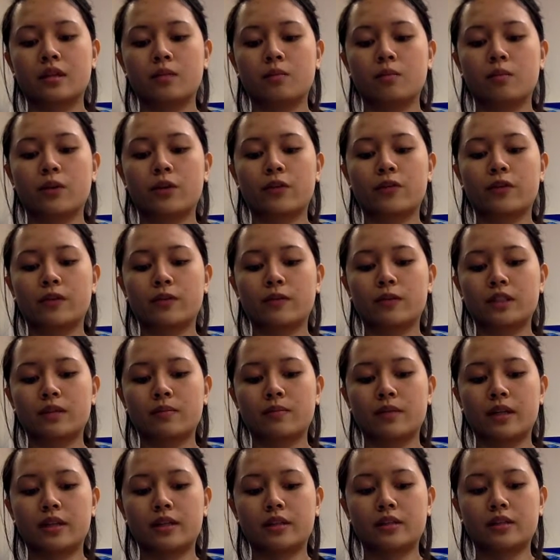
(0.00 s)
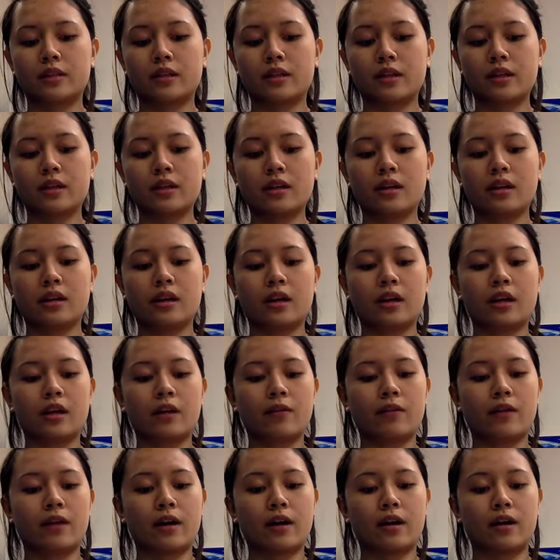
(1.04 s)
morphine was administered, and
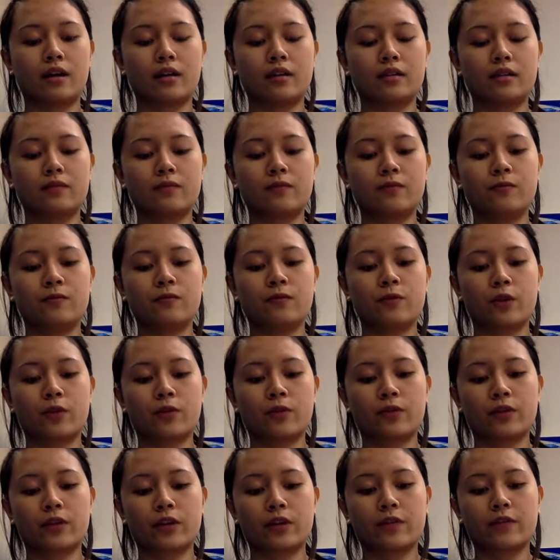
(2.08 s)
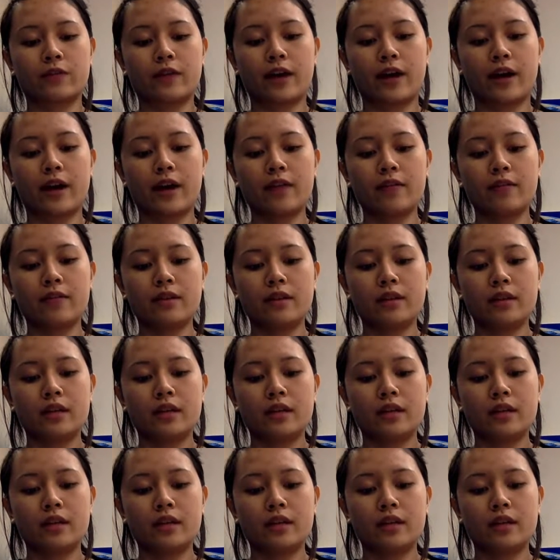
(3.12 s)
around 4:45,